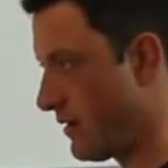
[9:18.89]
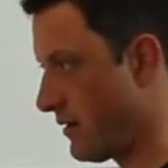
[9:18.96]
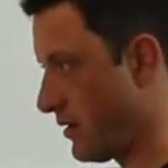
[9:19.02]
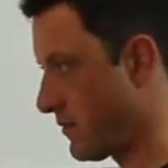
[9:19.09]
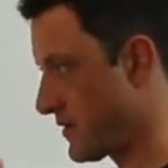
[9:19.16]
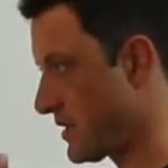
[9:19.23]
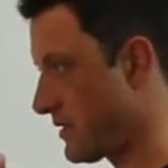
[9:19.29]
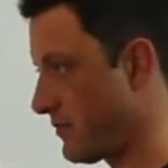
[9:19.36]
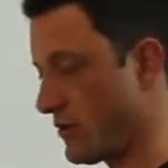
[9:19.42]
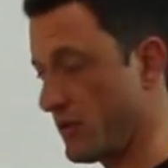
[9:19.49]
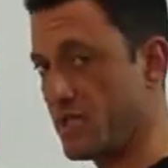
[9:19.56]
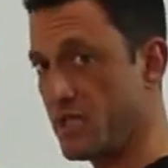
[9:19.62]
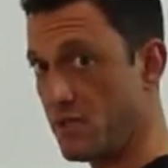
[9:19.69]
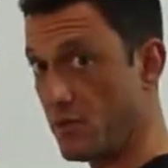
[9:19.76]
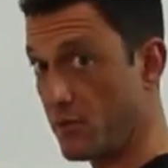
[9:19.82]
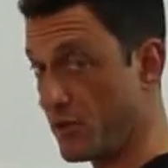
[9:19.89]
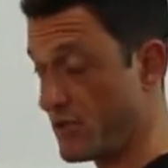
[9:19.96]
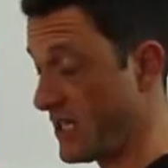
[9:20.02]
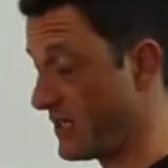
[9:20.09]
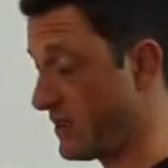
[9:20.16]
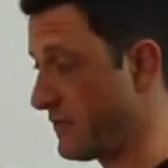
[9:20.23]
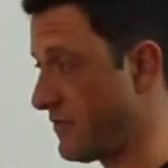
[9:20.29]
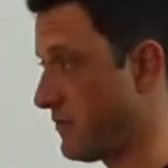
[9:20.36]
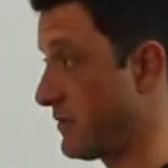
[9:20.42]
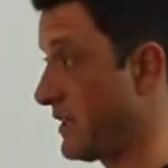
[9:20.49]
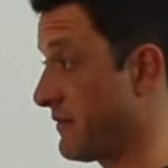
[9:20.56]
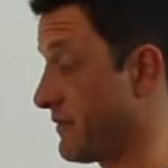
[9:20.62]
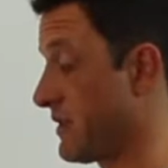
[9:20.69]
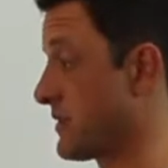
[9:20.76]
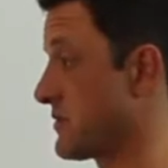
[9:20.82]
obviously the body's still projecting forward,
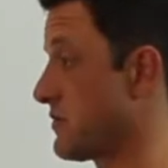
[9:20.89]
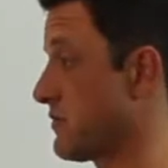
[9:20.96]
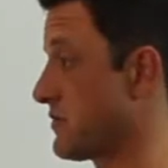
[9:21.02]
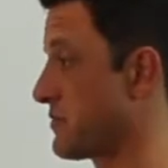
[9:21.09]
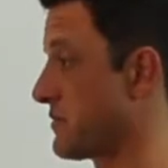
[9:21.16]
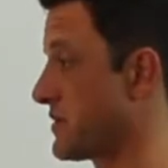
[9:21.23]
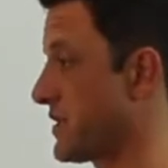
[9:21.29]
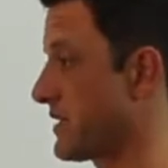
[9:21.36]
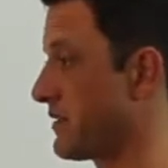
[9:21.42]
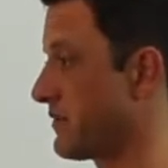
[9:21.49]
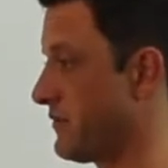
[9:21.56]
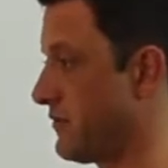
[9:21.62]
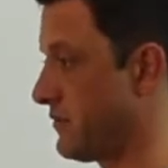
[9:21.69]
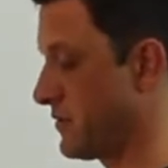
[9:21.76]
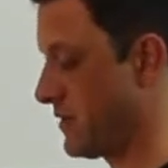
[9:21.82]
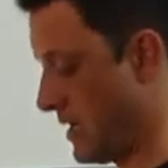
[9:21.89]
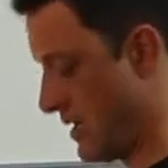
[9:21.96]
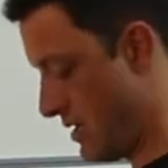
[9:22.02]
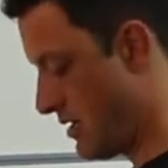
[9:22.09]
everything's always projecting forward,